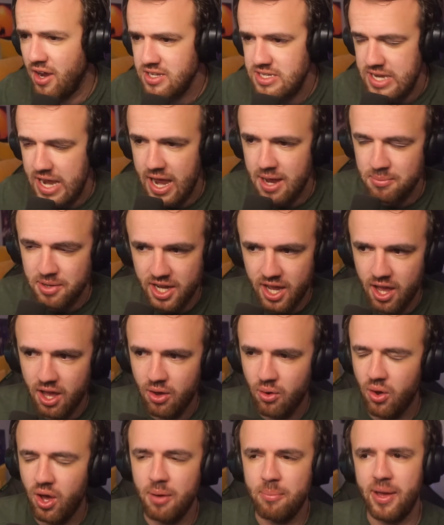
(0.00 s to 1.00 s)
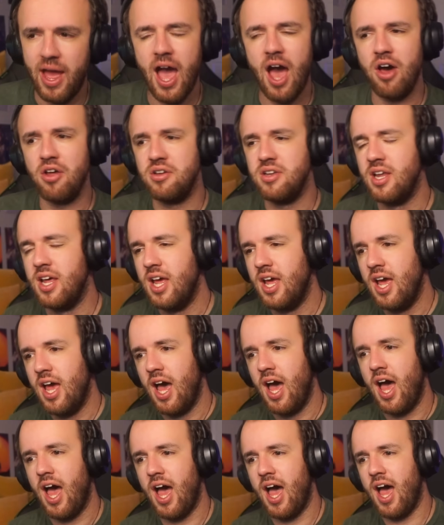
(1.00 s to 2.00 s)
time ago about
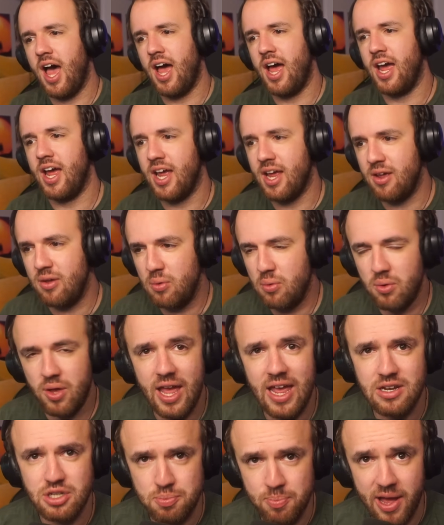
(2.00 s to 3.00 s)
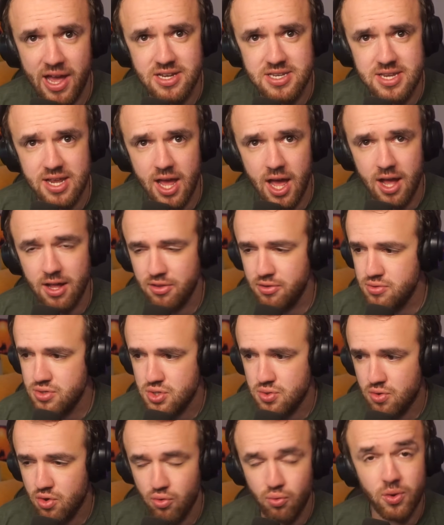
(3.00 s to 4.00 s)
Ange Postecoglou's
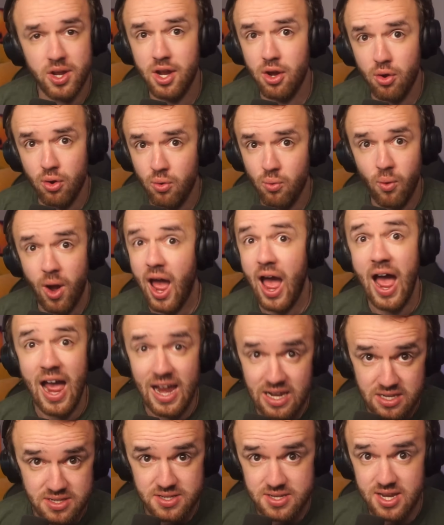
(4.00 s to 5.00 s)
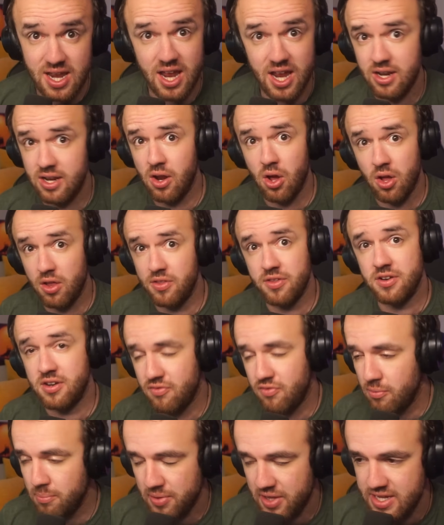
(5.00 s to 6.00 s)
career rise and all the
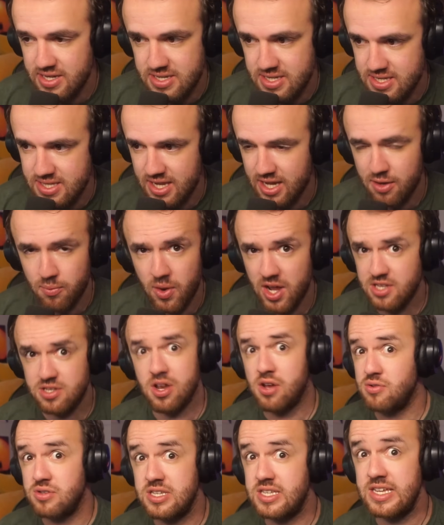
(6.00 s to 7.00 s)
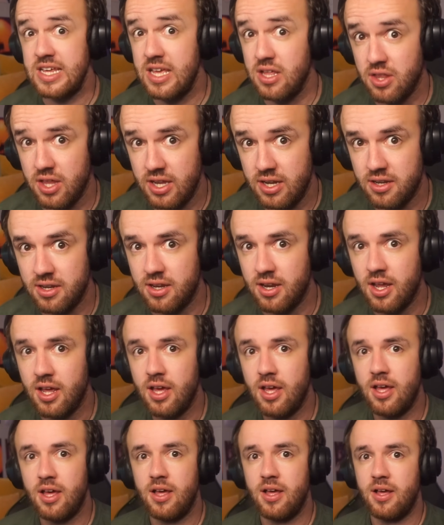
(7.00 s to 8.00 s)
different places that he went. So Zealand,
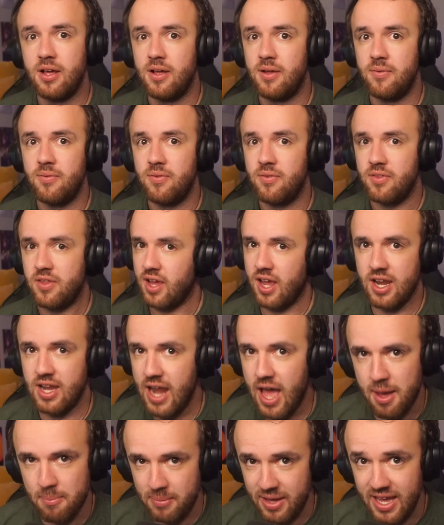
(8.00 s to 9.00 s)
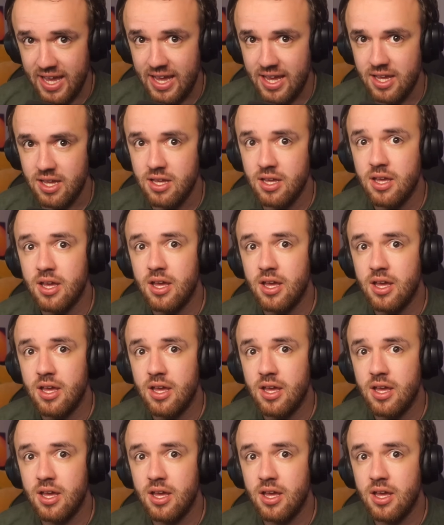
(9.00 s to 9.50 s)
again, not me,